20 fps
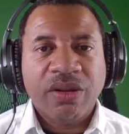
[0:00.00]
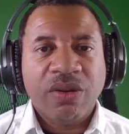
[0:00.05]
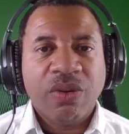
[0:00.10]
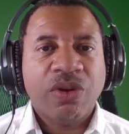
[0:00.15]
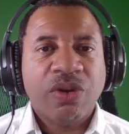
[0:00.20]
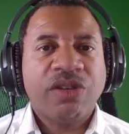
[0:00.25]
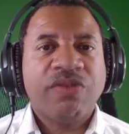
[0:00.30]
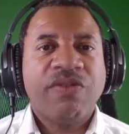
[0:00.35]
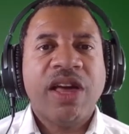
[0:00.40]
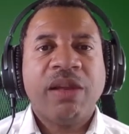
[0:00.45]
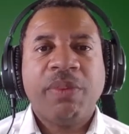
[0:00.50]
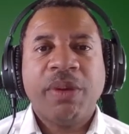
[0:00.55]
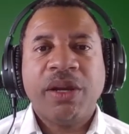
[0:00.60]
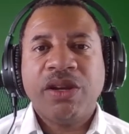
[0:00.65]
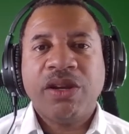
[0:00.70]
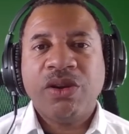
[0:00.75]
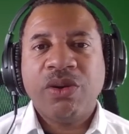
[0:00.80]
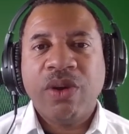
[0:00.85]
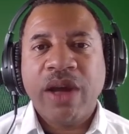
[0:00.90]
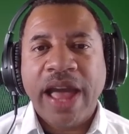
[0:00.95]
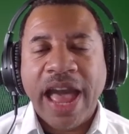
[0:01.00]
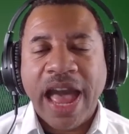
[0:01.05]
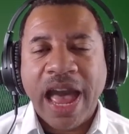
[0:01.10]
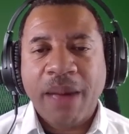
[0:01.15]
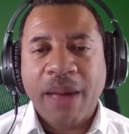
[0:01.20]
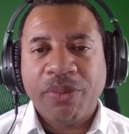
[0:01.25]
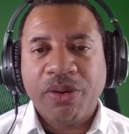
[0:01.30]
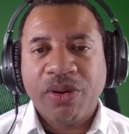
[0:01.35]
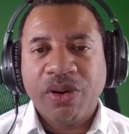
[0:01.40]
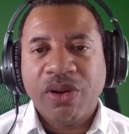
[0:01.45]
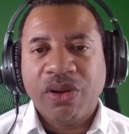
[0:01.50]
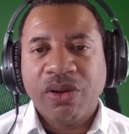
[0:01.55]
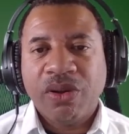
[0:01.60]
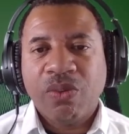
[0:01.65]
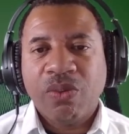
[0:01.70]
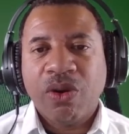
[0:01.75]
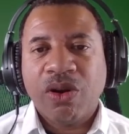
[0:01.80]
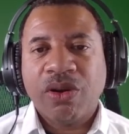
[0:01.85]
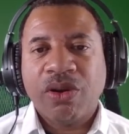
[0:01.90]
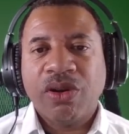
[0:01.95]
or developing a new app,
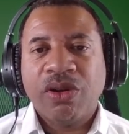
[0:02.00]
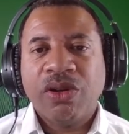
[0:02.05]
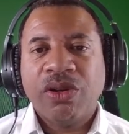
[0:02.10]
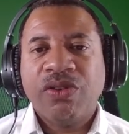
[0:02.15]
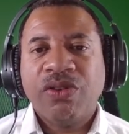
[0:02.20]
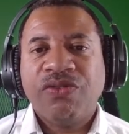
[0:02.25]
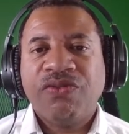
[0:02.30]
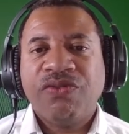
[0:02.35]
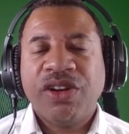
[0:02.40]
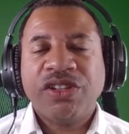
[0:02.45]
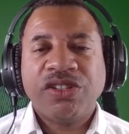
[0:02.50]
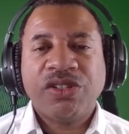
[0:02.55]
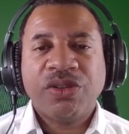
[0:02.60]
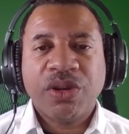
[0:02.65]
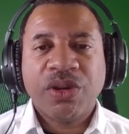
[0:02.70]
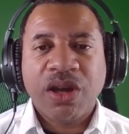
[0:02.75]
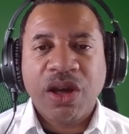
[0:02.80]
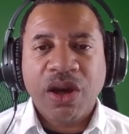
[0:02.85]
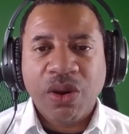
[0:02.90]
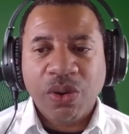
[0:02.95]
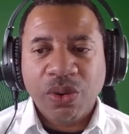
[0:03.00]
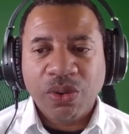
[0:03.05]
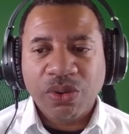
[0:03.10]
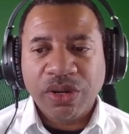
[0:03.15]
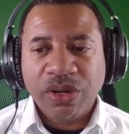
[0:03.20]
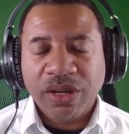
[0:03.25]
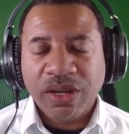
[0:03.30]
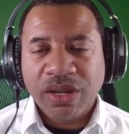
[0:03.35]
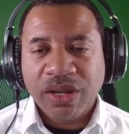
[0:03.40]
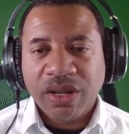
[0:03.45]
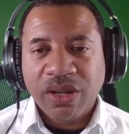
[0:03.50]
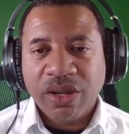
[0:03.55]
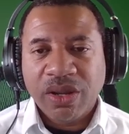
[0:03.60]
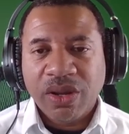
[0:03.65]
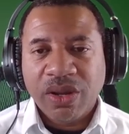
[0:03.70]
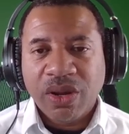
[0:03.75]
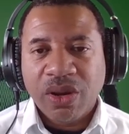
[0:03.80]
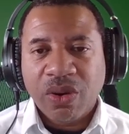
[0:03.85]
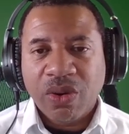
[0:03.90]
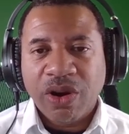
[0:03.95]
working on a new fix to a code,
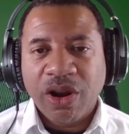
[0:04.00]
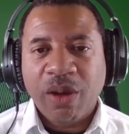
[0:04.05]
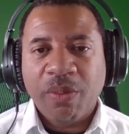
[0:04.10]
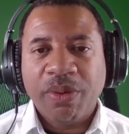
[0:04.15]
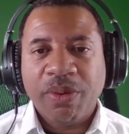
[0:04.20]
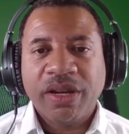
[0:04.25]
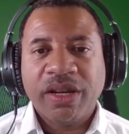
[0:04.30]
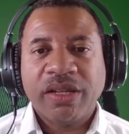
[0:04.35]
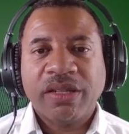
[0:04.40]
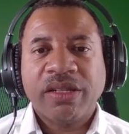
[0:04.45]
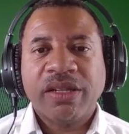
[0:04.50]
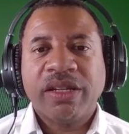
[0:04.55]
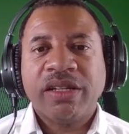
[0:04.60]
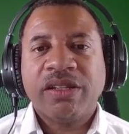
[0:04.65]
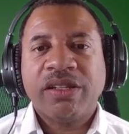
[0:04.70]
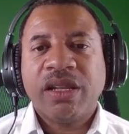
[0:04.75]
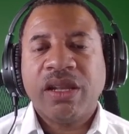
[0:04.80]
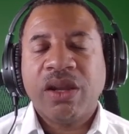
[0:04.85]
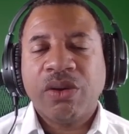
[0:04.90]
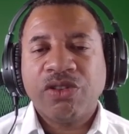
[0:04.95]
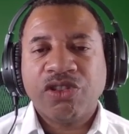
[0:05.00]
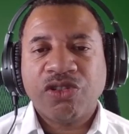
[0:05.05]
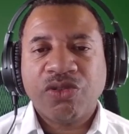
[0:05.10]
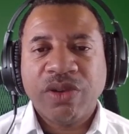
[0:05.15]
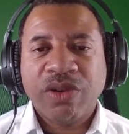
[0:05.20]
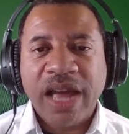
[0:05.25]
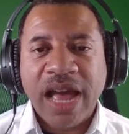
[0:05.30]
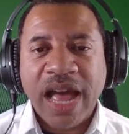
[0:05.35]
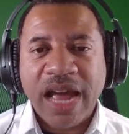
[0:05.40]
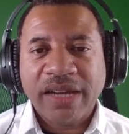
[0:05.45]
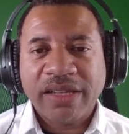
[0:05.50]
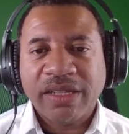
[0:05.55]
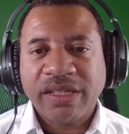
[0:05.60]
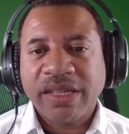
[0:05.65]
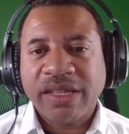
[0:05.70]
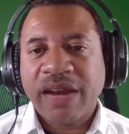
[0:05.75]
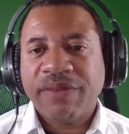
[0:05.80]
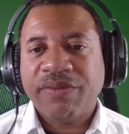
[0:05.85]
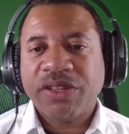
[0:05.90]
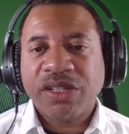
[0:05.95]
or helping at the alert triage
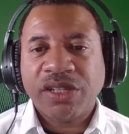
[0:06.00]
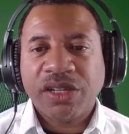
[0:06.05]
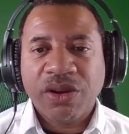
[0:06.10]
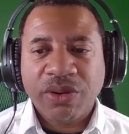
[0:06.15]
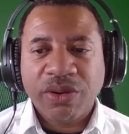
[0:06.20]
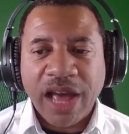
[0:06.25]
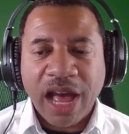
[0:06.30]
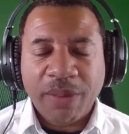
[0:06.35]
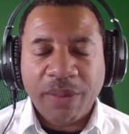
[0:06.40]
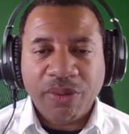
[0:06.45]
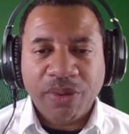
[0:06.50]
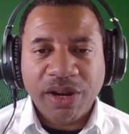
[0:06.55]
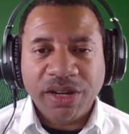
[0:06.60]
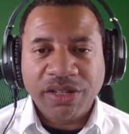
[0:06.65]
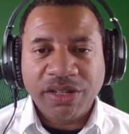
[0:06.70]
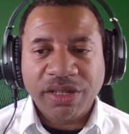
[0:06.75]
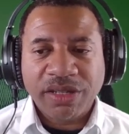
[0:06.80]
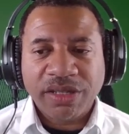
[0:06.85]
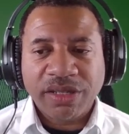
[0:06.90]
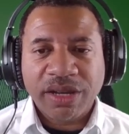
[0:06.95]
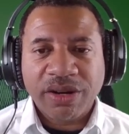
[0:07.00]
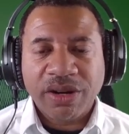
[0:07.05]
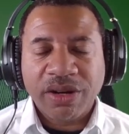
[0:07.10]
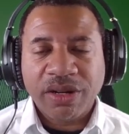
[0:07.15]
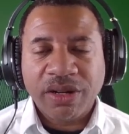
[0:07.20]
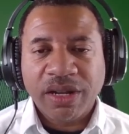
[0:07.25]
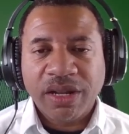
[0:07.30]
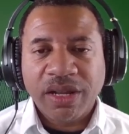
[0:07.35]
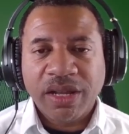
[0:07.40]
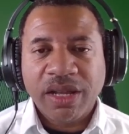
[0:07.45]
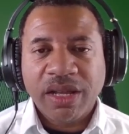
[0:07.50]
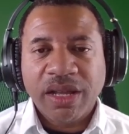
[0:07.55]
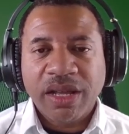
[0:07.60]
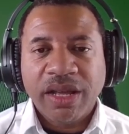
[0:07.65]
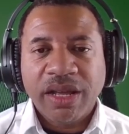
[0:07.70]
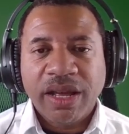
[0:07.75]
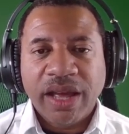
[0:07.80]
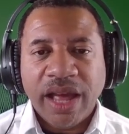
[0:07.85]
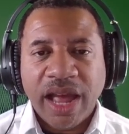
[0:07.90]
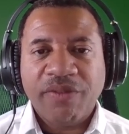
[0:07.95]
inside of a security operations center,
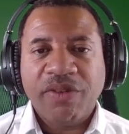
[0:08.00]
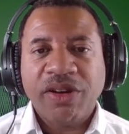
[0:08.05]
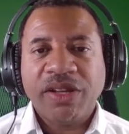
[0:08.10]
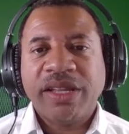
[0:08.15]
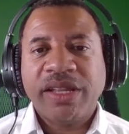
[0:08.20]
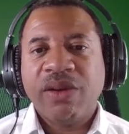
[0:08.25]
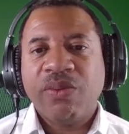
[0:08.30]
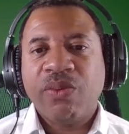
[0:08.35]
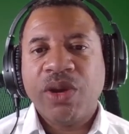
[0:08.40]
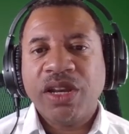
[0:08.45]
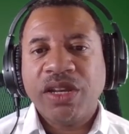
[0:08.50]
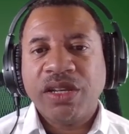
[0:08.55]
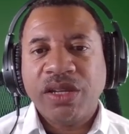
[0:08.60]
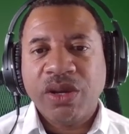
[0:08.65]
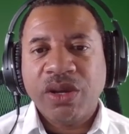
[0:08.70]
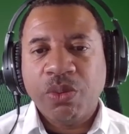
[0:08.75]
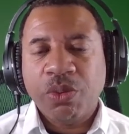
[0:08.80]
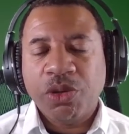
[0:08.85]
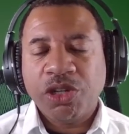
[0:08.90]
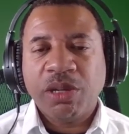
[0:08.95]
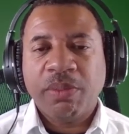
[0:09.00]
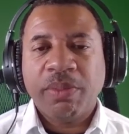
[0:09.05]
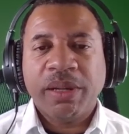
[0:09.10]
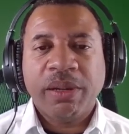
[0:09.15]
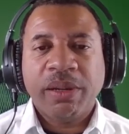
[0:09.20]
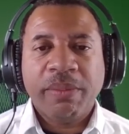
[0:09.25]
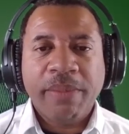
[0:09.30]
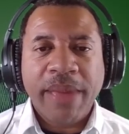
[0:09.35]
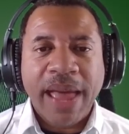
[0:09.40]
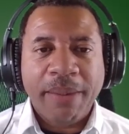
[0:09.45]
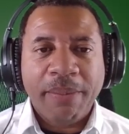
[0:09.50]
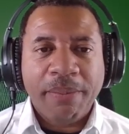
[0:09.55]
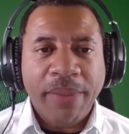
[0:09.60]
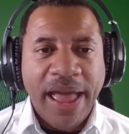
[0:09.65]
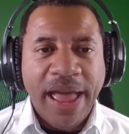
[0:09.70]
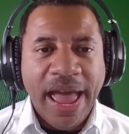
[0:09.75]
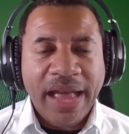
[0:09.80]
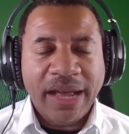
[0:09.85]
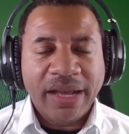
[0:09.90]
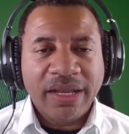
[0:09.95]
everything we do, we should be able to map
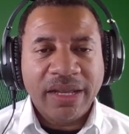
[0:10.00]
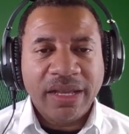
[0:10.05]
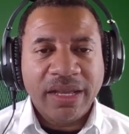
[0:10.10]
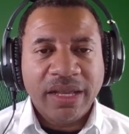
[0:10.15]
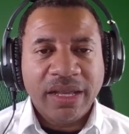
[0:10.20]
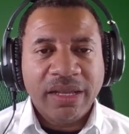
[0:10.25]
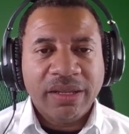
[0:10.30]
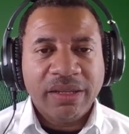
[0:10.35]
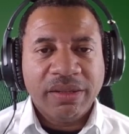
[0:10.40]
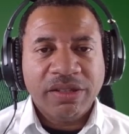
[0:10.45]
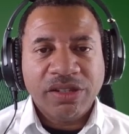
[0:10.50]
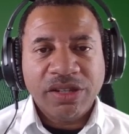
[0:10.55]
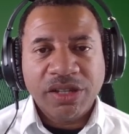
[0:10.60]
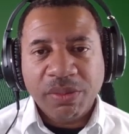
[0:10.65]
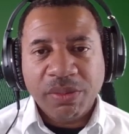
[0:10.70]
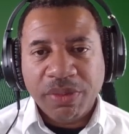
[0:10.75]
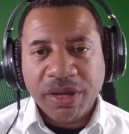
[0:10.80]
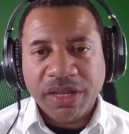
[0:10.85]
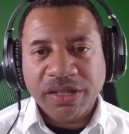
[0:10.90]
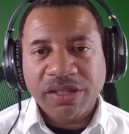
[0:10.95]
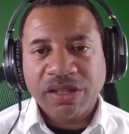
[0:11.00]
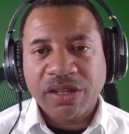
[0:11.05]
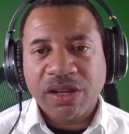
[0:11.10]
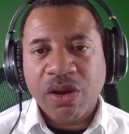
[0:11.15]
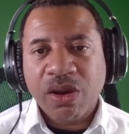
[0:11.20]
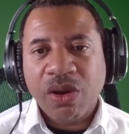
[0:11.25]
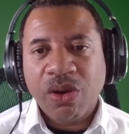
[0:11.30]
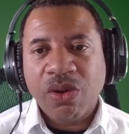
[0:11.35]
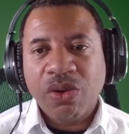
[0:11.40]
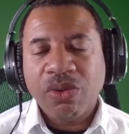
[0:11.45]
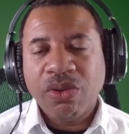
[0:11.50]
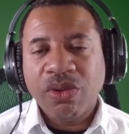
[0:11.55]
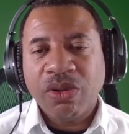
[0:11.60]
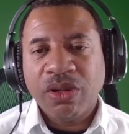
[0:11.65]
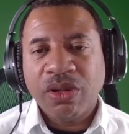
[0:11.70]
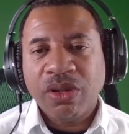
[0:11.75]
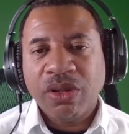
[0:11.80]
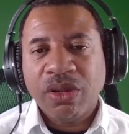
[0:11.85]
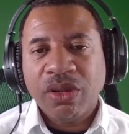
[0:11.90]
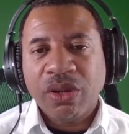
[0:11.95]
back to the business goal.
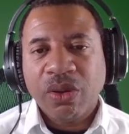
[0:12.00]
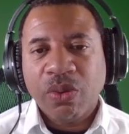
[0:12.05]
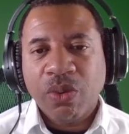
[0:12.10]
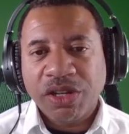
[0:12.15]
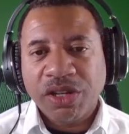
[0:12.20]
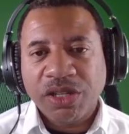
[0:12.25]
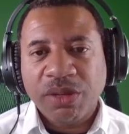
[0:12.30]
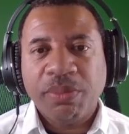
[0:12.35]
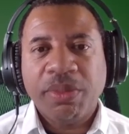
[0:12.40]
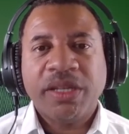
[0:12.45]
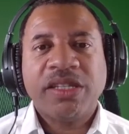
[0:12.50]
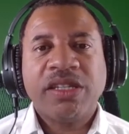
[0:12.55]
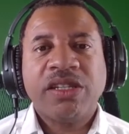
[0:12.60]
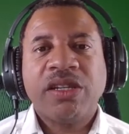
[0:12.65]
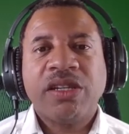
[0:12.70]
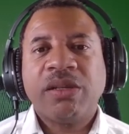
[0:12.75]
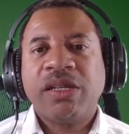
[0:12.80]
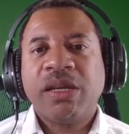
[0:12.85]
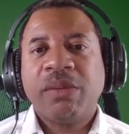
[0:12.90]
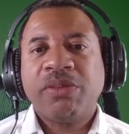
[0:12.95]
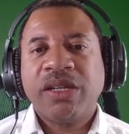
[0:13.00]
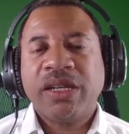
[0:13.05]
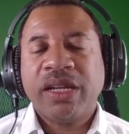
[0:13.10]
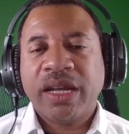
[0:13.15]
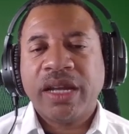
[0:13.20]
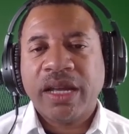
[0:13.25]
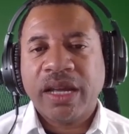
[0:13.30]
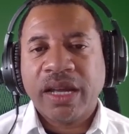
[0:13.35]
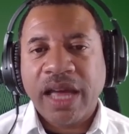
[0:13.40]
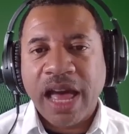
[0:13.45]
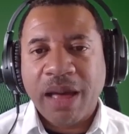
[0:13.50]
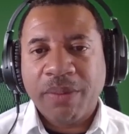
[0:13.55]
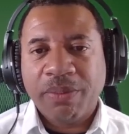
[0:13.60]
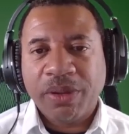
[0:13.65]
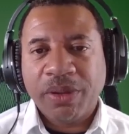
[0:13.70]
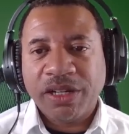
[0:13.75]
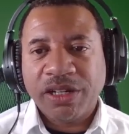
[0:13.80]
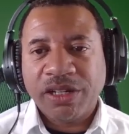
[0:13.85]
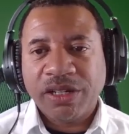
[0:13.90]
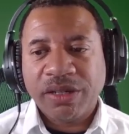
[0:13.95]
What is the business attempting to
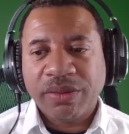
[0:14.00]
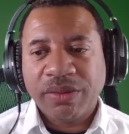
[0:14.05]
accomplish?